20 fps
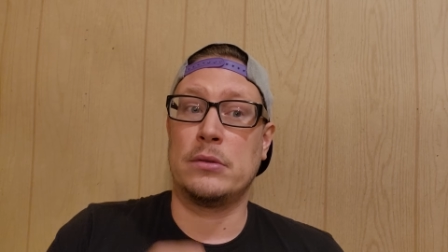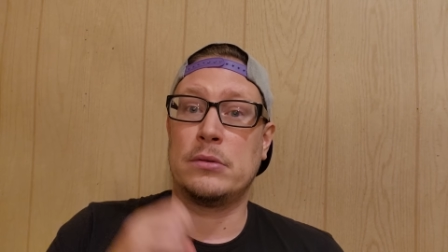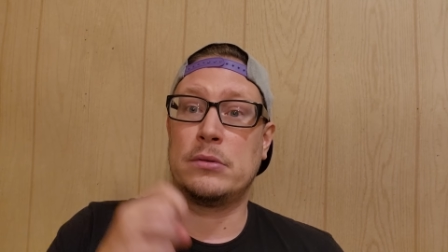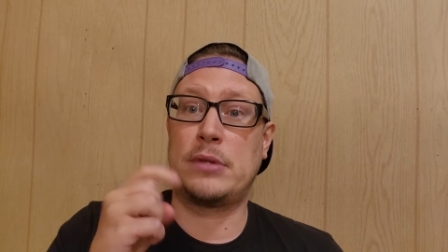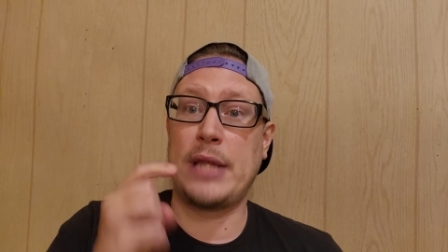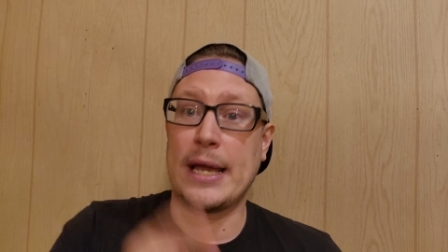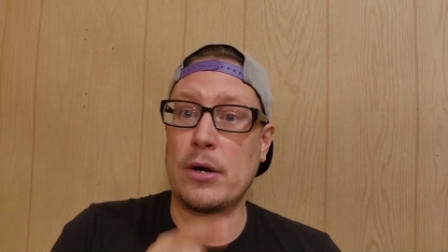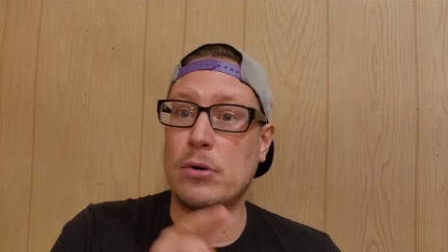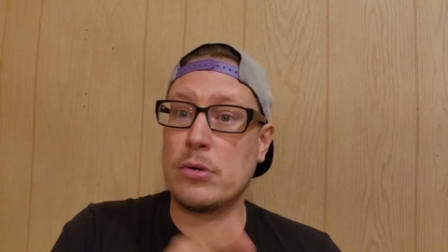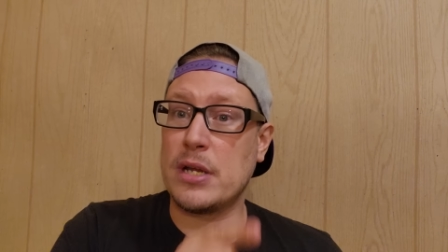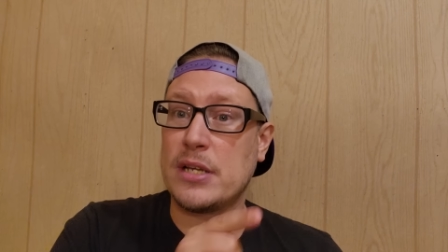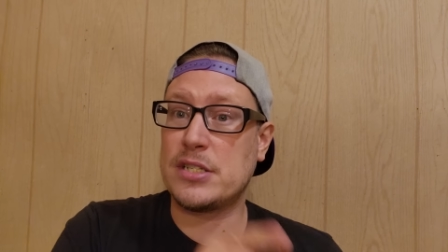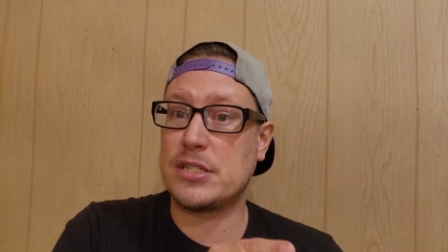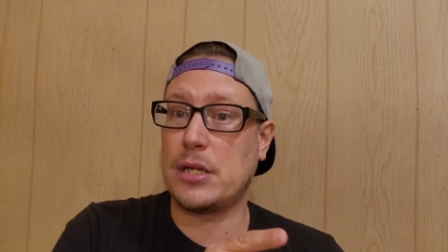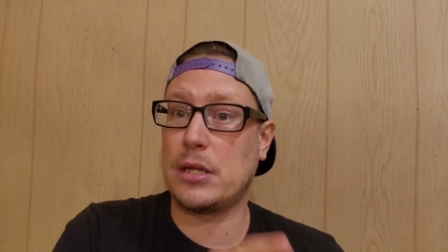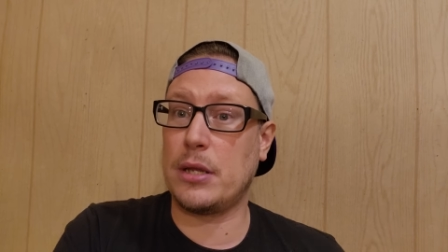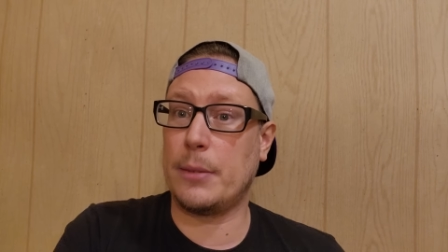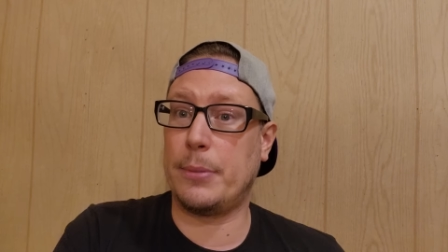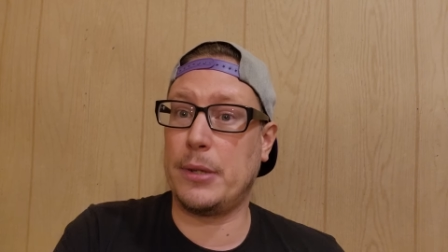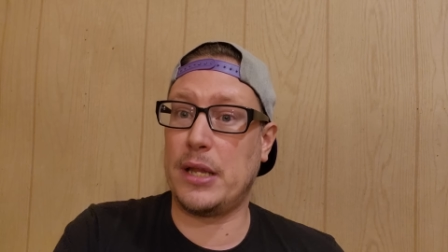they don't
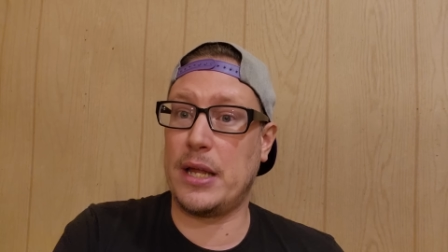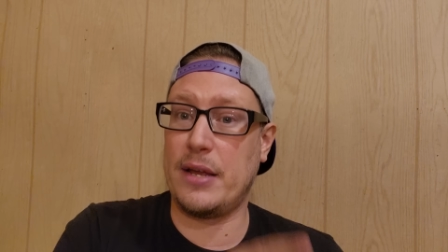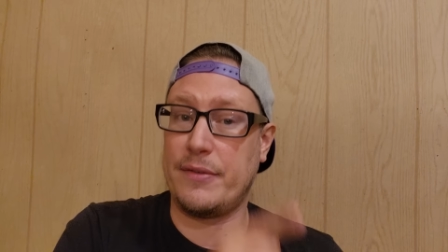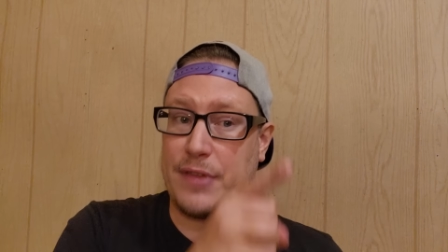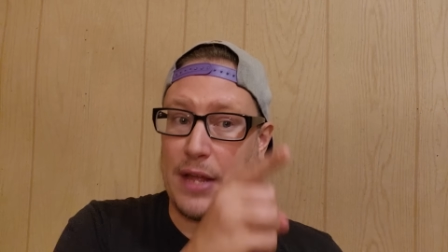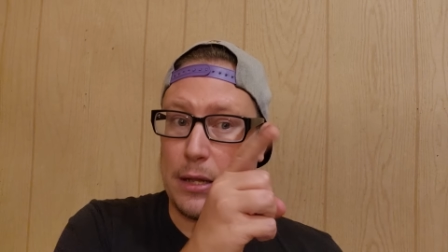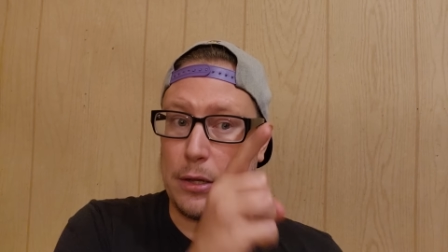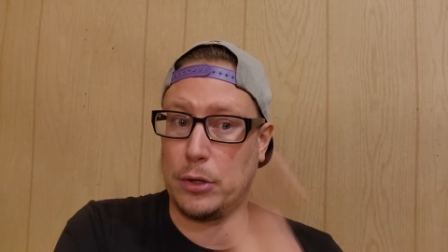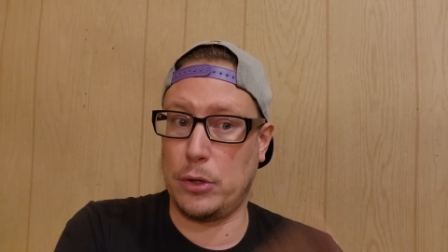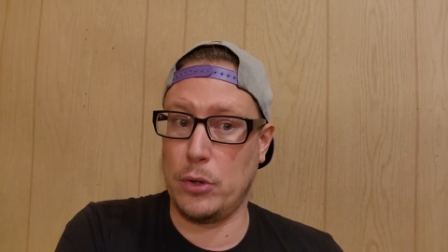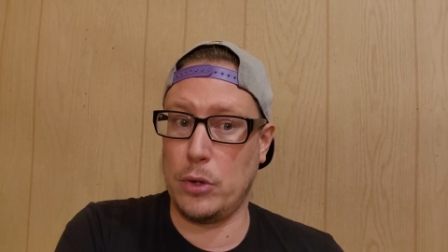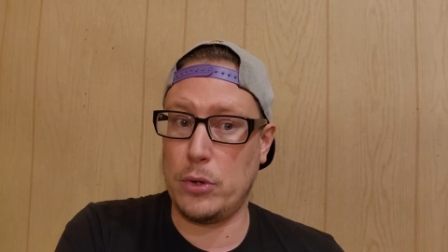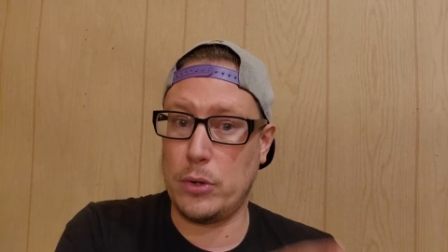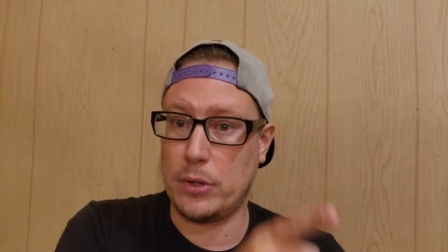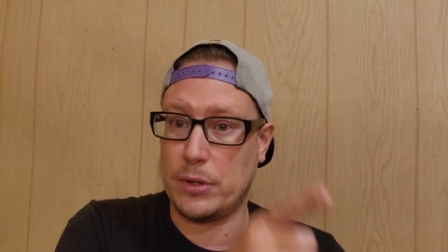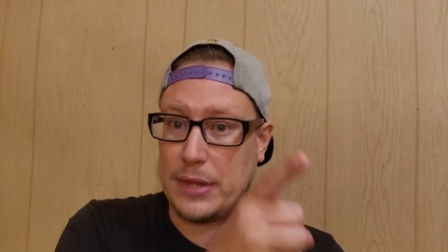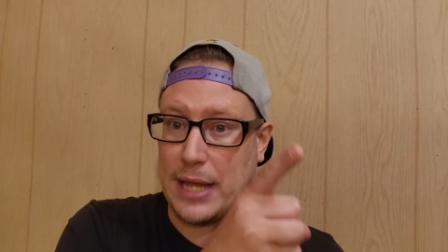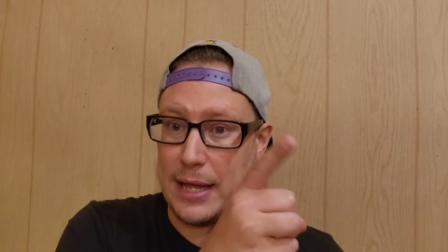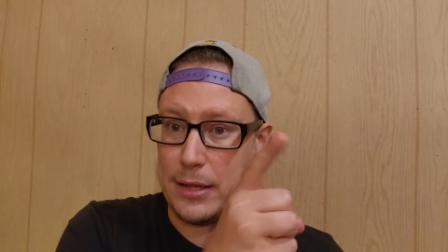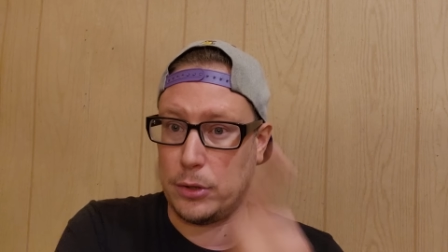necessarily believe
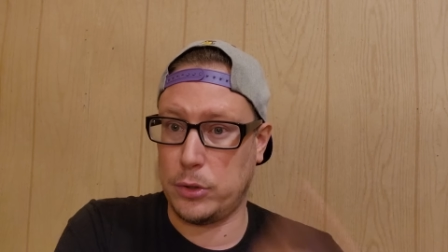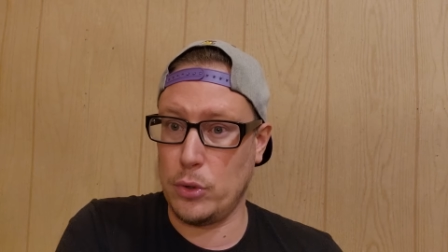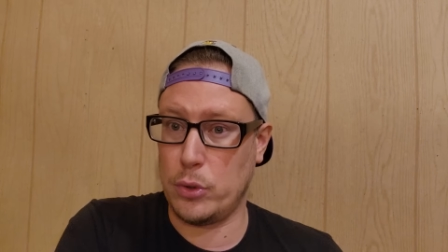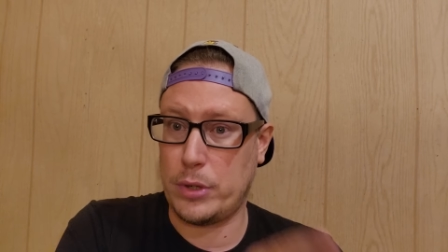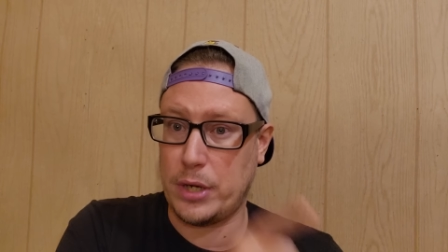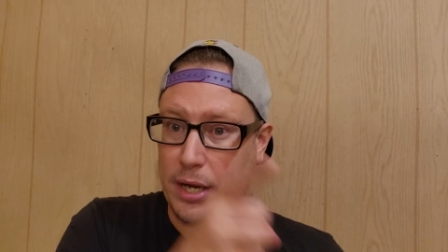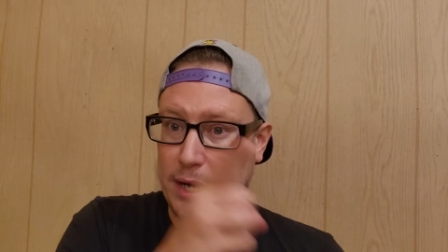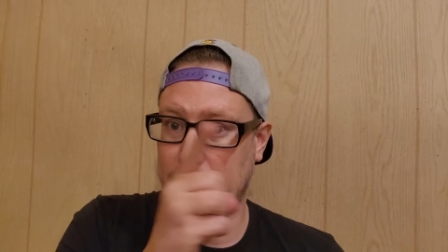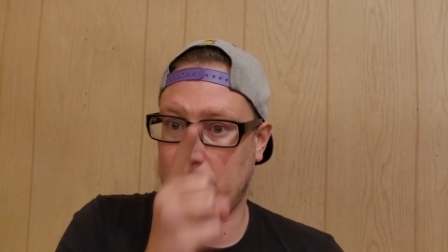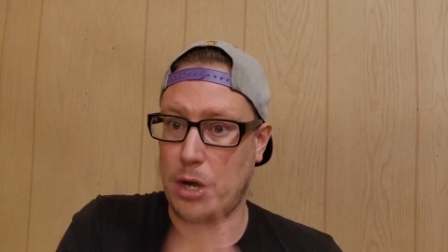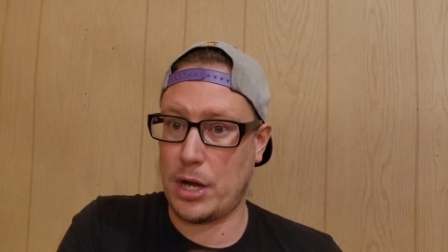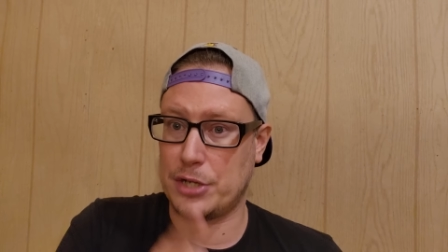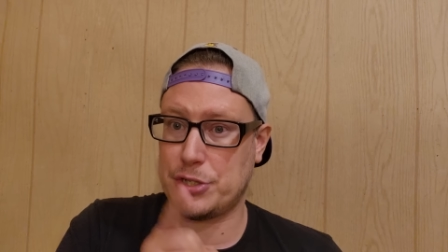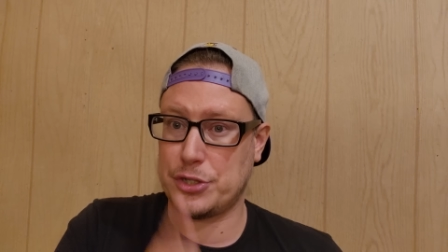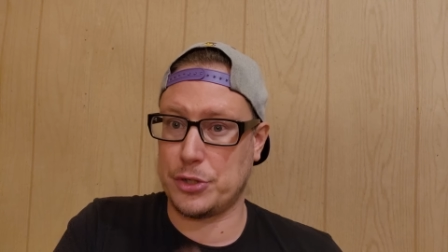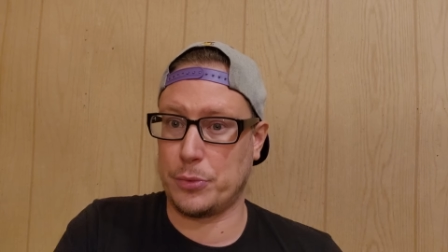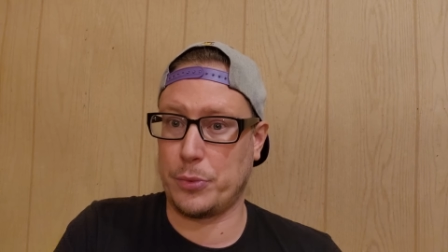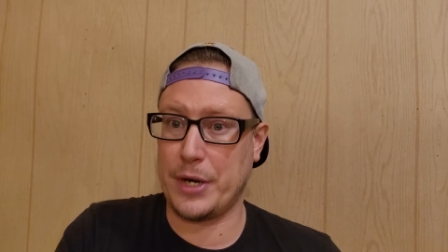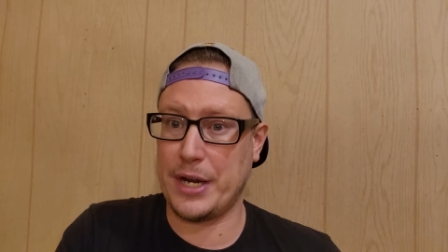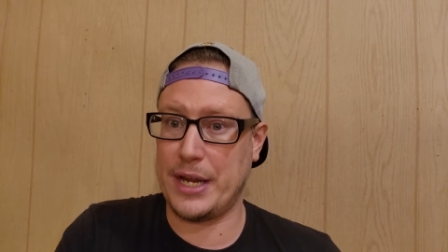that Luka and
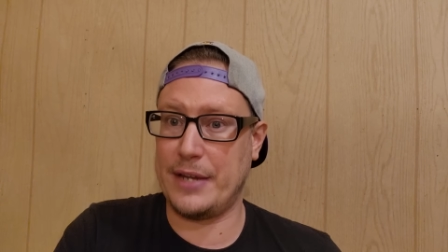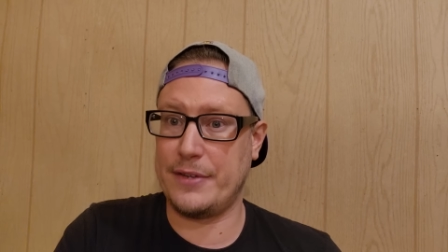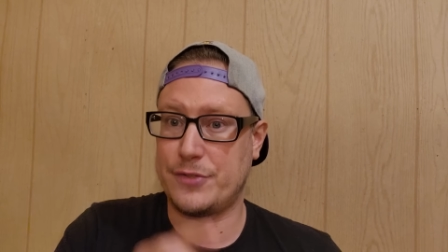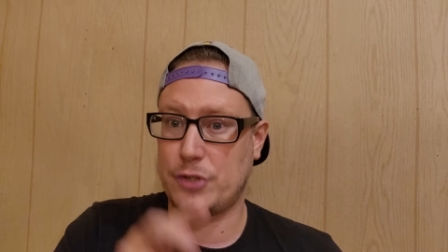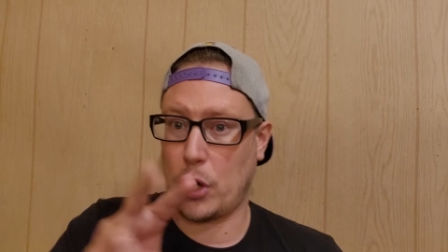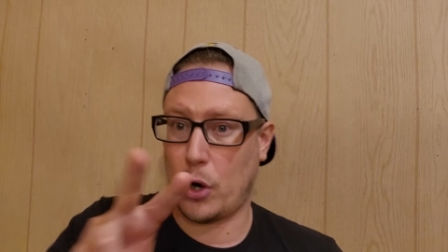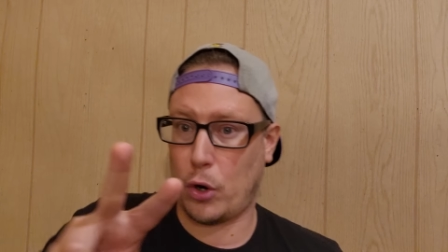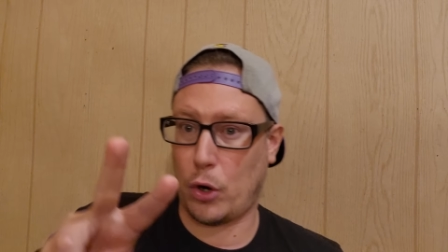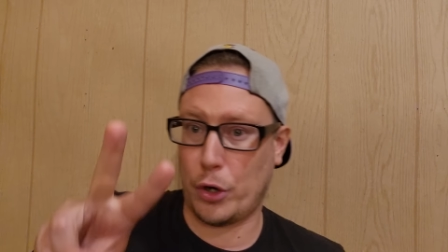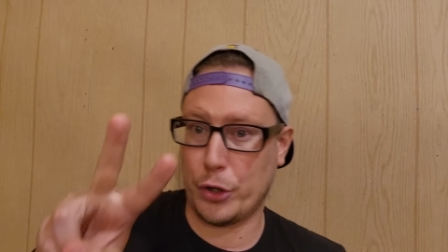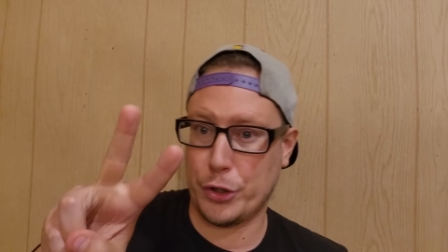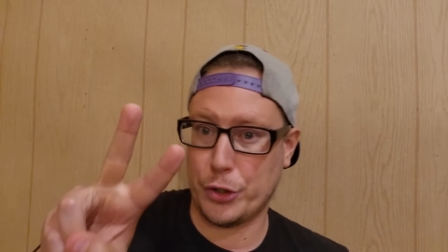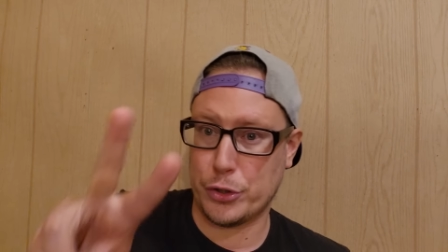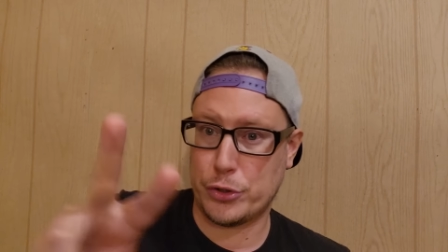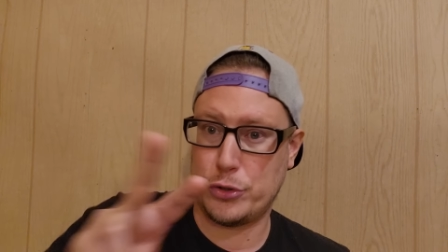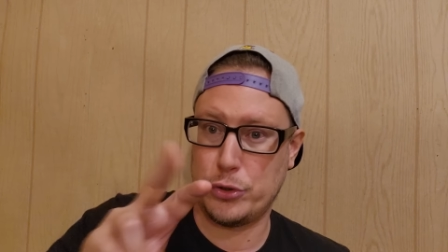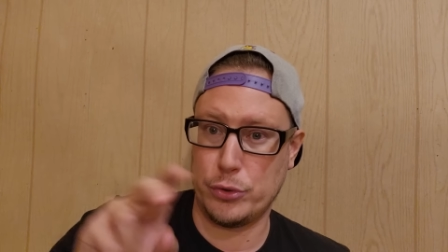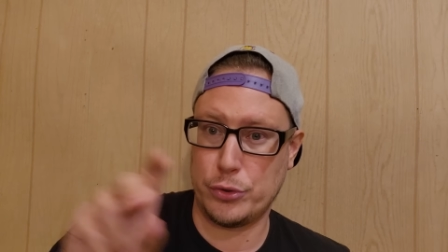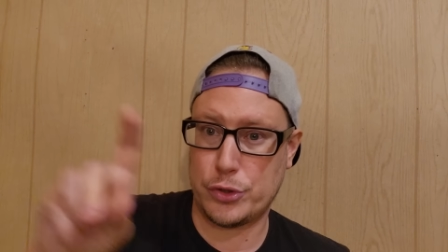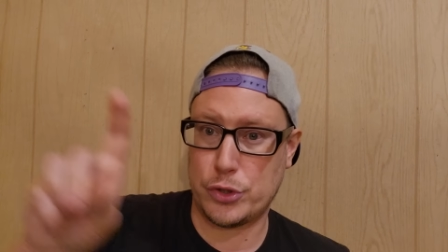Austin Reaves are your
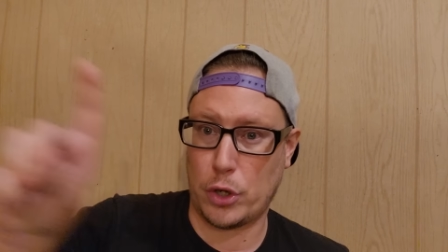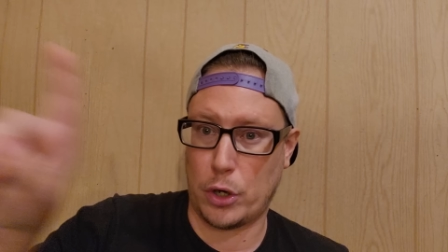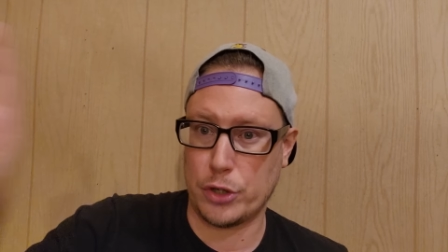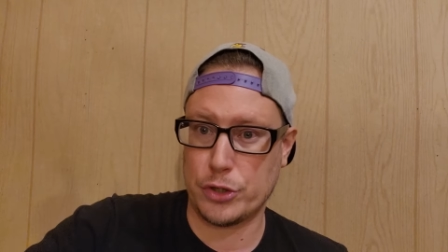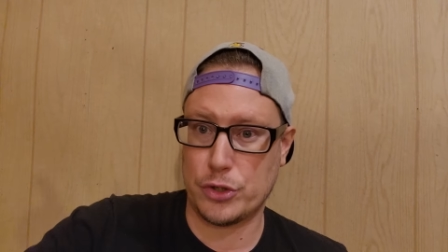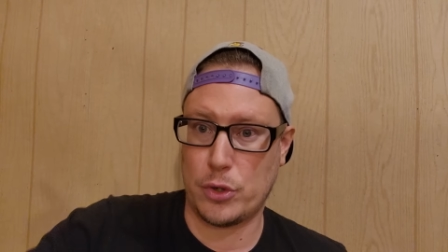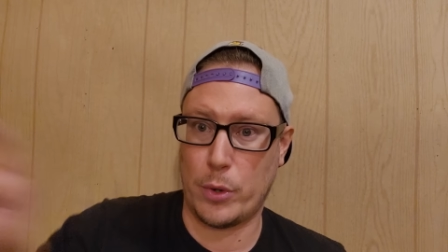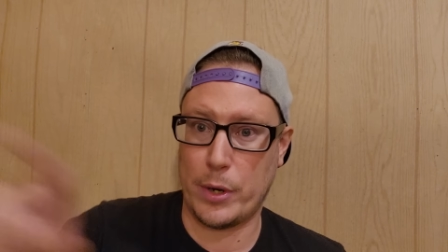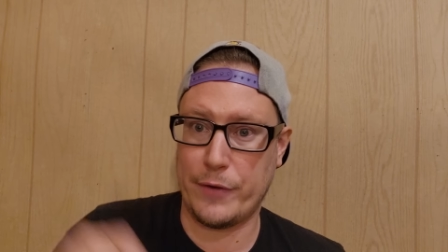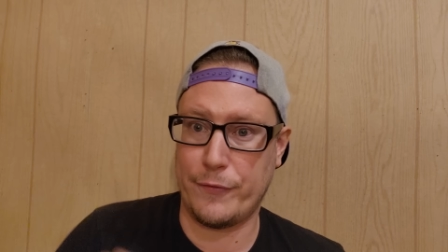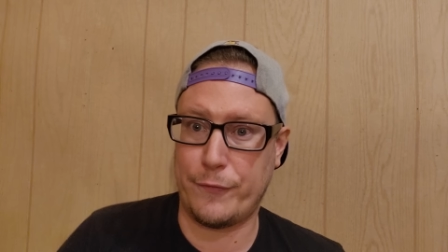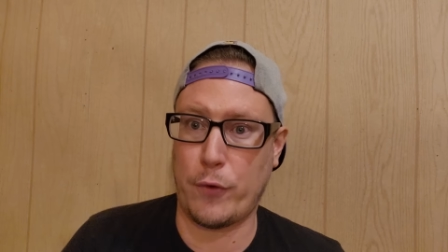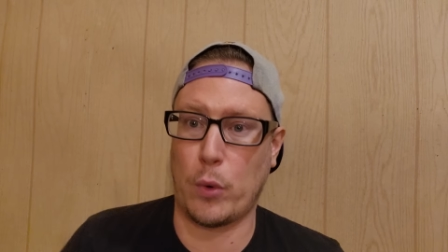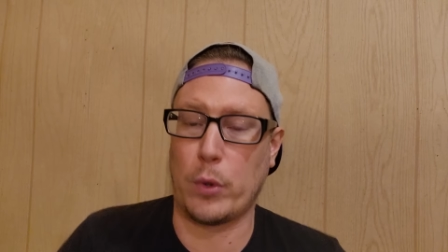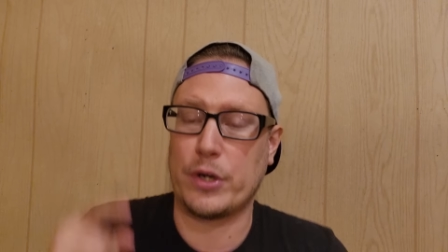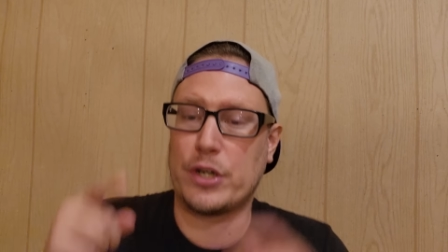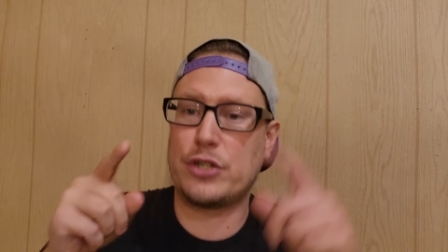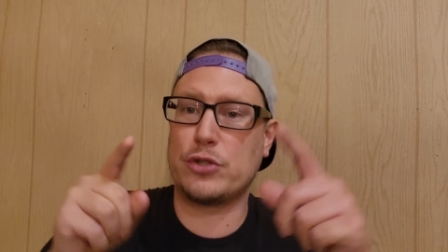2 stars going forward.